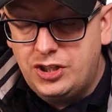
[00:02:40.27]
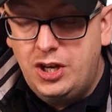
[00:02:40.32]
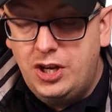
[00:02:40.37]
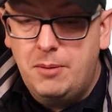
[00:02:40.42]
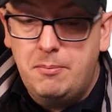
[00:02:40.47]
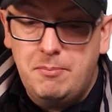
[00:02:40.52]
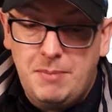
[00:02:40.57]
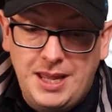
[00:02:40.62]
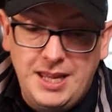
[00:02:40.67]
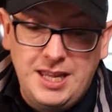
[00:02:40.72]

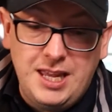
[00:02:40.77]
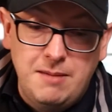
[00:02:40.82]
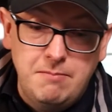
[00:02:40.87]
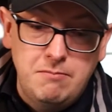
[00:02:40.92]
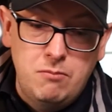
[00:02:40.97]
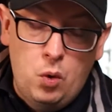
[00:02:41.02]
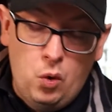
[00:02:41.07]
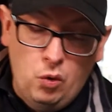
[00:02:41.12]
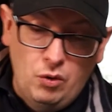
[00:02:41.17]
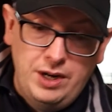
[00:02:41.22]
make it
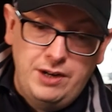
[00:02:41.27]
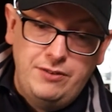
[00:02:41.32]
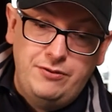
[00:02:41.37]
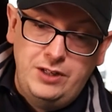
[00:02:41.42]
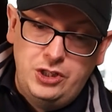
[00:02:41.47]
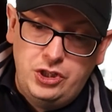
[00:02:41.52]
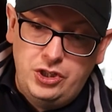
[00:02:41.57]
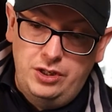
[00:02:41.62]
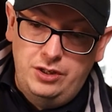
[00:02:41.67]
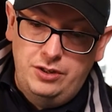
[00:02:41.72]
more
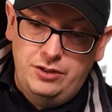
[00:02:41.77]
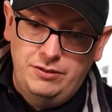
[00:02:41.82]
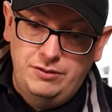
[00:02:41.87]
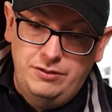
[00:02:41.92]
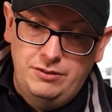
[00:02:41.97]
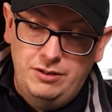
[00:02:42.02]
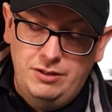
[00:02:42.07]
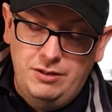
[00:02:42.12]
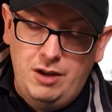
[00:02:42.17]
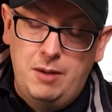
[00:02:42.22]
inefficient,
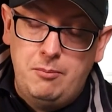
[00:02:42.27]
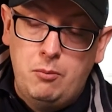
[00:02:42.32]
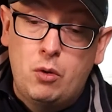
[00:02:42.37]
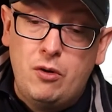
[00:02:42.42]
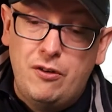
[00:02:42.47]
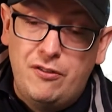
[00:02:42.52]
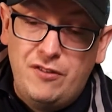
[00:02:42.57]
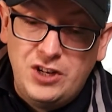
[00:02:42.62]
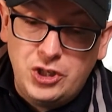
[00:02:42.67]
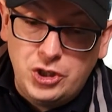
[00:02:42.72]
more
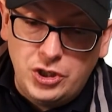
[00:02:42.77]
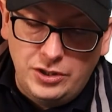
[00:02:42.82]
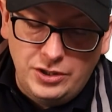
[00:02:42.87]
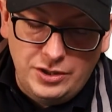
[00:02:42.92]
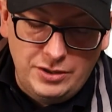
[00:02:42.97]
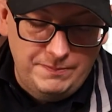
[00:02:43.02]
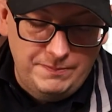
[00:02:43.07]
efficient.